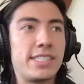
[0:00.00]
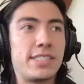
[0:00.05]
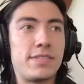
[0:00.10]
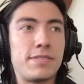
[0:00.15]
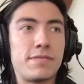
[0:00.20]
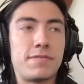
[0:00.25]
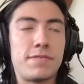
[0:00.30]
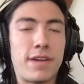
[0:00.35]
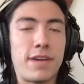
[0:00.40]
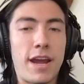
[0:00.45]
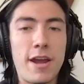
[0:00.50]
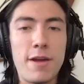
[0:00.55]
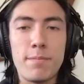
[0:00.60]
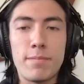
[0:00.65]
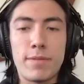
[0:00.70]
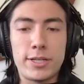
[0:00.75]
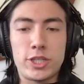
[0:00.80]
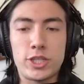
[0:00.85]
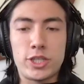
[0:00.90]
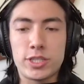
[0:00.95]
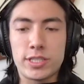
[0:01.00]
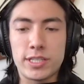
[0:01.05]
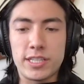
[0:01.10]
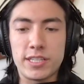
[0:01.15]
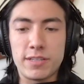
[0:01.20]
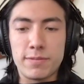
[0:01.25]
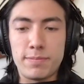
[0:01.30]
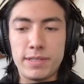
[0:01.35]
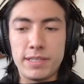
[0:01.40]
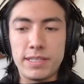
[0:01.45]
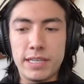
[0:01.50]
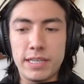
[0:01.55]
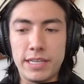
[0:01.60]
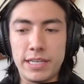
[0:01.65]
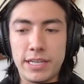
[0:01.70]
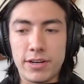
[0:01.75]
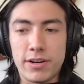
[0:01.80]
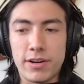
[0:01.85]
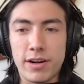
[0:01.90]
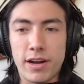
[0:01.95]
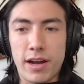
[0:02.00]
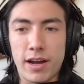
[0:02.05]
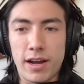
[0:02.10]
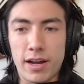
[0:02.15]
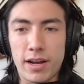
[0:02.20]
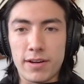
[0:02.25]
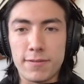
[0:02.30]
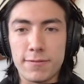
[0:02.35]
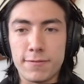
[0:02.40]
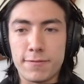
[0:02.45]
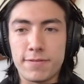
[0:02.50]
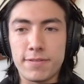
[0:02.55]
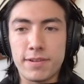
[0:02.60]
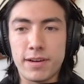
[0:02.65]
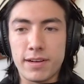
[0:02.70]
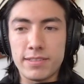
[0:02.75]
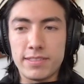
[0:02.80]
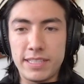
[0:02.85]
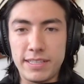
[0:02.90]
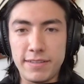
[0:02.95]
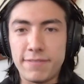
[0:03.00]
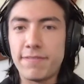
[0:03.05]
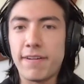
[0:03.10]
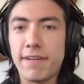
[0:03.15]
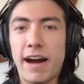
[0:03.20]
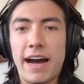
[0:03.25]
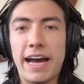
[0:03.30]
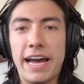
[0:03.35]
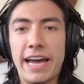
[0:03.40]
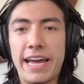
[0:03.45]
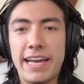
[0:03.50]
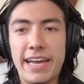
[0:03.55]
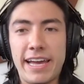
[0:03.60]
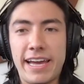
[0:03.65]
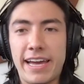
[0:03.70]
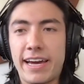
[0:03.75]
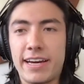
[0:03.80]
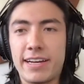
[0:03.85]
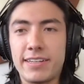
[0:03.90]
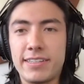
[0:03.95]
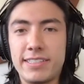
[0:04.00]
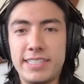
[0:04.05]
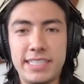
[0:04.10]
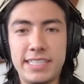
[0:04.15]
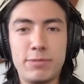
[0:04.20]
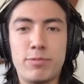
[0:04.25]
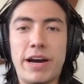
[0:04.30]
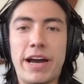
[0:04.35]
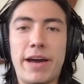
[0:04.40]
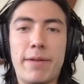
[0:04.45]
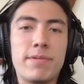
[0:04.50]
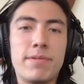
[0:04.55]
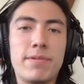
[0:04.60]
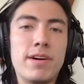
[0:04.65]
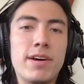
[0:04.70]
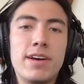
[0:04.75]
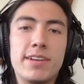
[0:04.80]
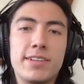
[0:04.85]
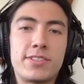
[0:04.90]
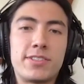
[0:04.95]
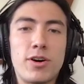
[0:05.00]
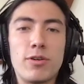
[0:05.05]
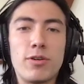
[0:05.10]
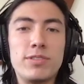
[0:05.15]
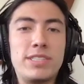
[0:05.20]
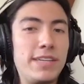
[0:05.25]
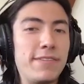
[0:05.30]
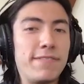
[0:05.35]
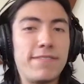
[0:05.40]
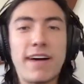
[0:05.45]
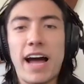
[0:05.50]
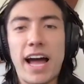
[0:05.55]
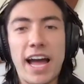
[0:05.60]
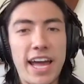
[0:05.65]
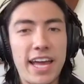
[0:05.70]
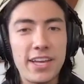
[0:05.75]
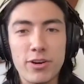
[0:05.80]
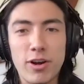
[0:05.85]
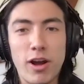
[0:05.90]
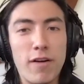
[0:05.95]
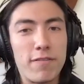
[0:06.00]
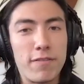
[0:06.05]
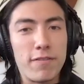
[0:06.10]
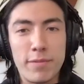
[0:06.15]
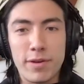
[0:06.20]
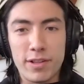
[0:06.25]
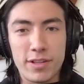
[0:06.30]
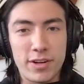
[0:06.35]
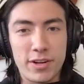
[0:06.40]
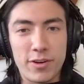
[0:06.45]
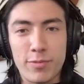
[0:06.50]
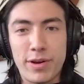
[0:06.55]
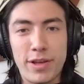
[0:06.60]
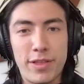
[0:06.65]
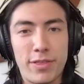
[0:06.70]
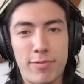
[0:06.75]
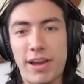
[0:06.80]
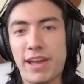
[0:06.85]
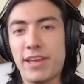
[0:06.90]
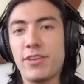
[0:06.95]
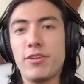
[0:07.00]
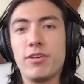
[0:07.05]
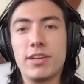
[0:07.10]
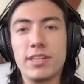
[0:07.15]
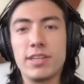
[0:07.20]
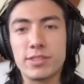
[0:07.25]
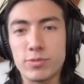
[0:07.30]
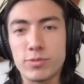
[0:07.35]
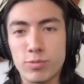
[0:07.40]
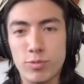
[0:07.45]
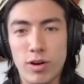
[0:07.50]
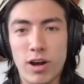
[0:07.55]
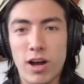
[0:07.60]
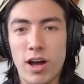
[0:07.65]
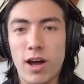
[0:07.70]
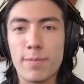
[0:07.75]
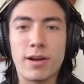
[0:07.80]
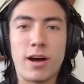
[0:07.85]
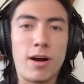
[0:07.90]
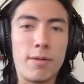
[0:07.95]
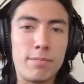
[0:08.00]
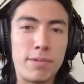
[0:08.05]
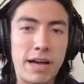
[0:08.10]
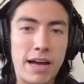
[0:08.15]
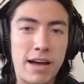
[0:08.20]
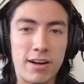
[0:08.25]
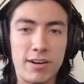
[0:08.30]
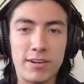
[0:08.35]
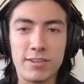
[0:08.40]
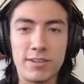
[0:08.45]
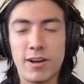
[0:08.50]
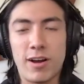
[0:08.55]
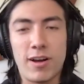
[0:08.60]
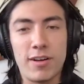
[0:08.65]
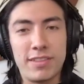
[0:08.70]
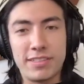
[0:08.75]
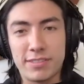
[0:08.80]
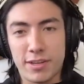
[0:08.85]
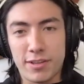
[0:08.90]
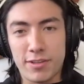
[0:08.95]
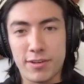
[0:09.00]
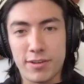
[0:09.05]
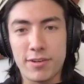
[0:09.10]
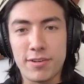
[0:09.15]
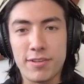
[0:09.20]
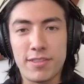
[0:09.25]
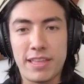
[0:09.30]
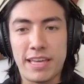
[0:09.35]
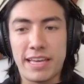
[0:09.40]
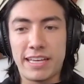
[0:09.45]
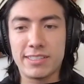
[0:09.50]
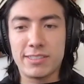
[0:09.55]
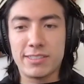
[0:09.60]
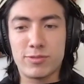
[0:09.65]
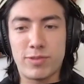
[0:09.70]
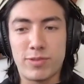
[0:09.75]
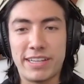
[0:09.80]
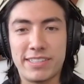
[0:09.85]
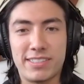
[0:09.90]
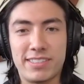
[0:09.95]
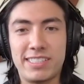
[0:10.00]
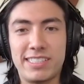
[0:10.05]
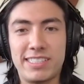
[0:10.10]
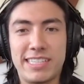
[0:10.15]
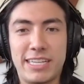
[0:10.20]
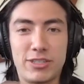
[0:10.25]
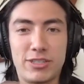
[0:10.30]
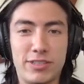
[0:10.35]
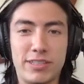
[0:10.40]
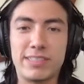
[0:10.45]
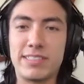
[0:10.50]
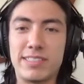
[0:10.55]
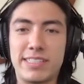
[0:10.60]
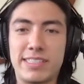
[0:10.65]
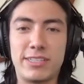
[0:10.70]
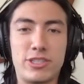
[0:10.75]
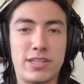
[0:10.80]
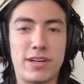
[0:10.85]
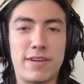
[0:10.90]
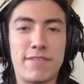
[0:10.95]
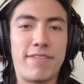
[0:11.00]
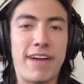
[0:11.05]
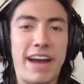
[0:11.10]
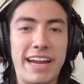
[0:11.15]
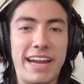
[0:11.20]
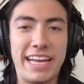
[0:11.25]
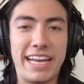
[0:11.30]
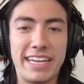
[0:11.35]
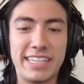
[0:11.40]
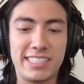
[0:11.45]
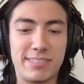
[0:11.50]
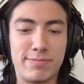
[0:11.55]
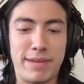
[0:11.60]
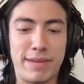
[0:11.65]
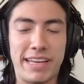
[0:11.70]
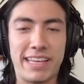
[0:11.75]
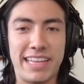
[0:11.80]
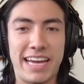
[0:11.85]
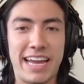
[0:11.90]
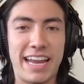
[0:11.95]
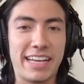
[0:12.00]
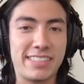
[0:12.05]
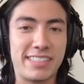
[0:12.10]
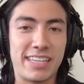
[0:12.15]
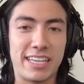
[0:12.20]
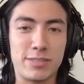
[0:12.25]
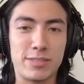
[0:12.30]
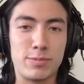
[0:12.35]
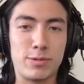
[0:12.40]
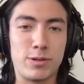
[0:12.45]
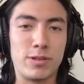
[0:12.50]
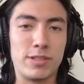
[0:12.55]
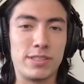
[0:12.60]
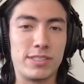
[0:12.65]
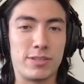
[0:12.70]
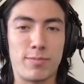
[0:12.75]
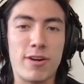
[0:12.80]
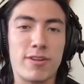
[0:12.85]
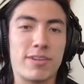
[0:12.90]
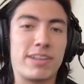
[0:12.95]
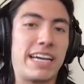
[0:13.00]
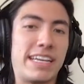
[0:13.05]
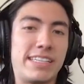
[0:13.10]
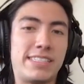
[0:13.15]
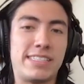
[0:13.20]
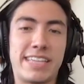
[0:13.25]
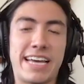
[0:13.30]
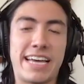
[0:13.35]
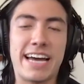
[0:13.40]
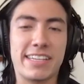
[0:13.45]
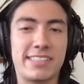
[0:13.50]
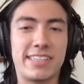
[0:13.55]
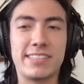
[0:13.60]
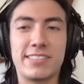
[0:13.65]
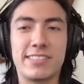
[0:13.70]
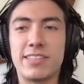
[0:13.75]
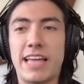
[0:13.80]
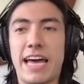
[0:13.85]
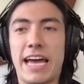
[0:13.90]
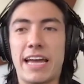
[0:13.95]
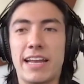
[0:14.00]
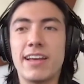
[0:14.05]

very much going to be a year of DeFi and DWeb. So DeFi, you're all familiar with, right? Uniswap, Compound, all these other things, right? It's a decentralization of finance, making that accessible and democratizing access to that